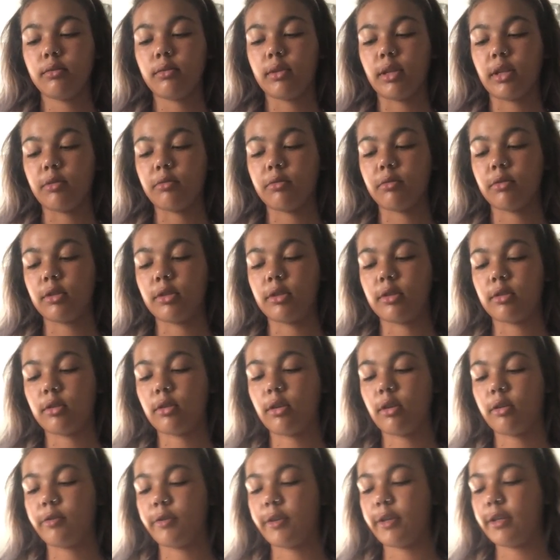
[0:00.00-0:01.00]
That's what this is
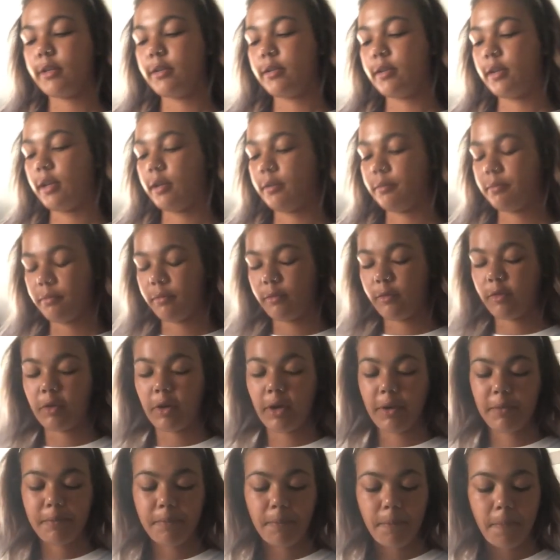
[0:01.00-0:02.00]
called, right? Yeah.
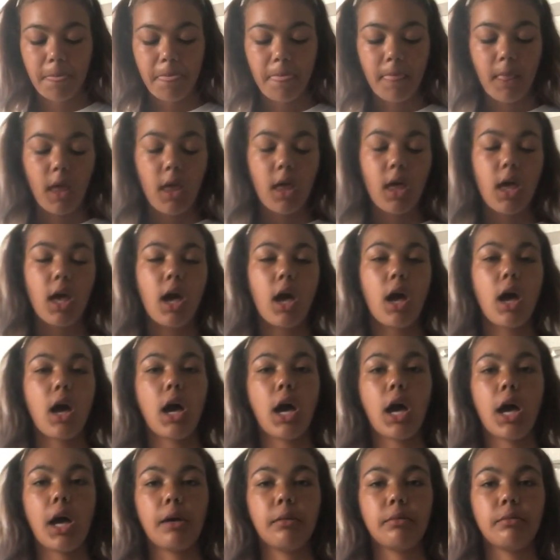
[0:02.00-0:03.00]

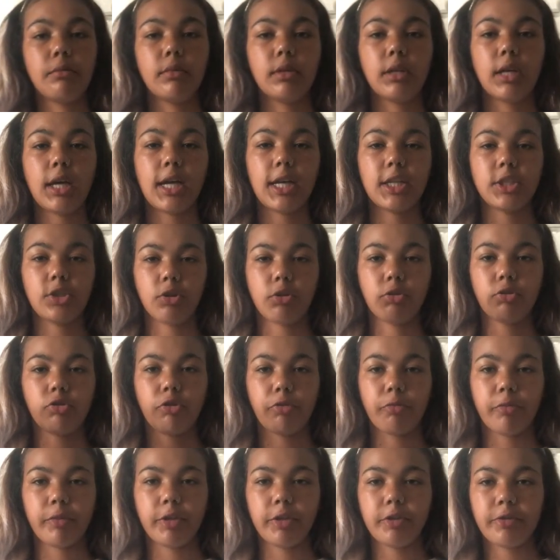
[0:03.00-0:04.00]
Okay. I don't
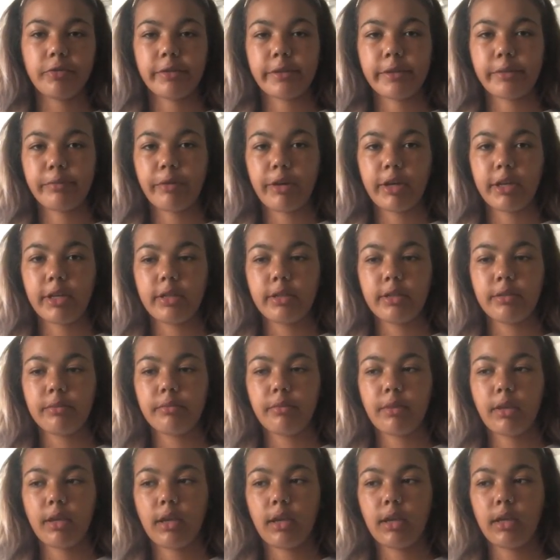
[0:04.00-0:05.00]
normally use this brand.
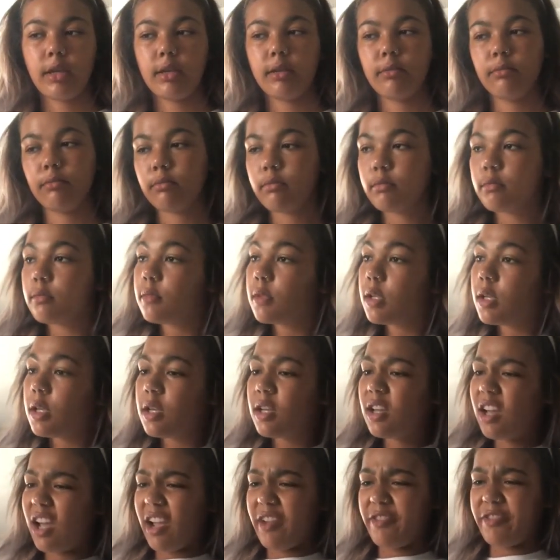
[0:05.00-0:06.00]

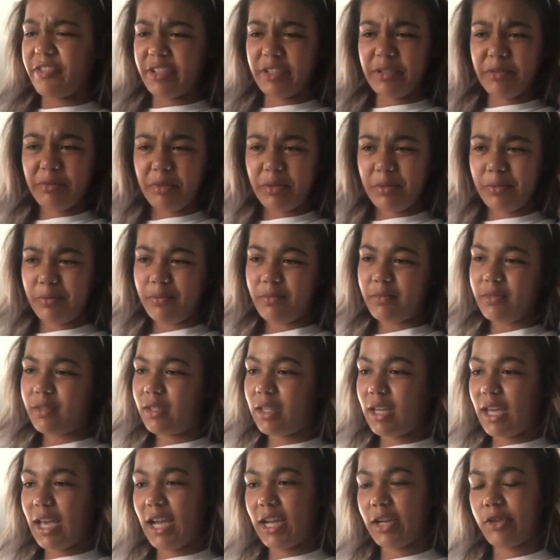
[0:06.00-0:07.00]
I forget what
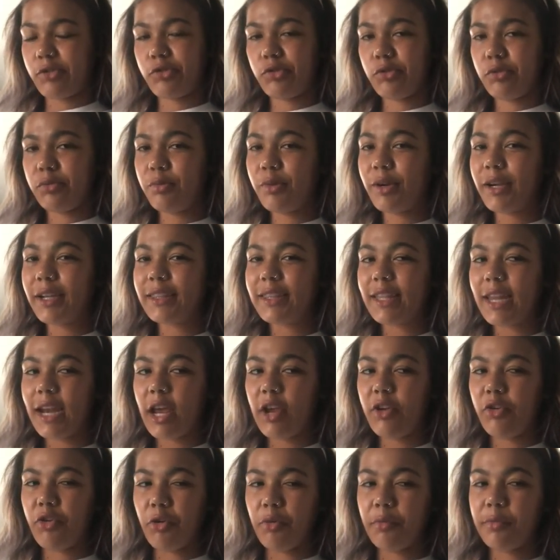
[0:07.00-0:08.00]
the actual brand that
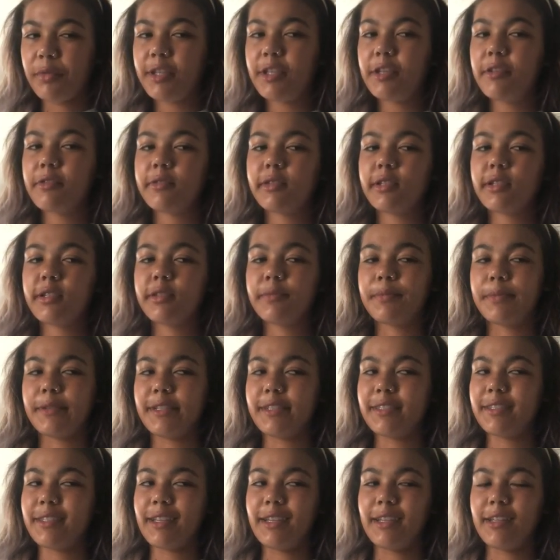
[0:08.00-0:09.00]
I normally use is, but
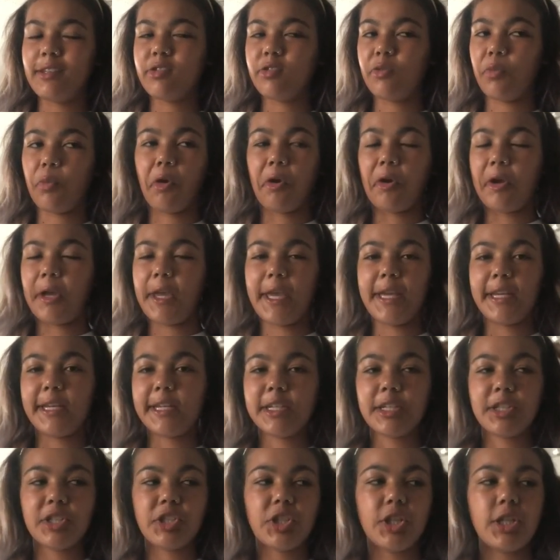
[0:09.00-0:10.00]
it's, like, some
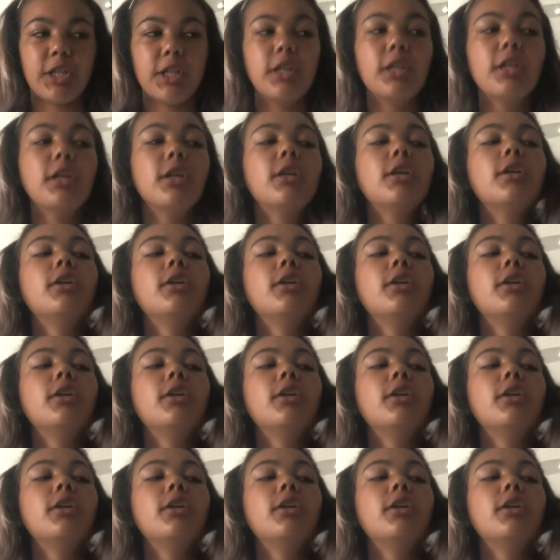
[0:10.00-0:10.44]
organic shit.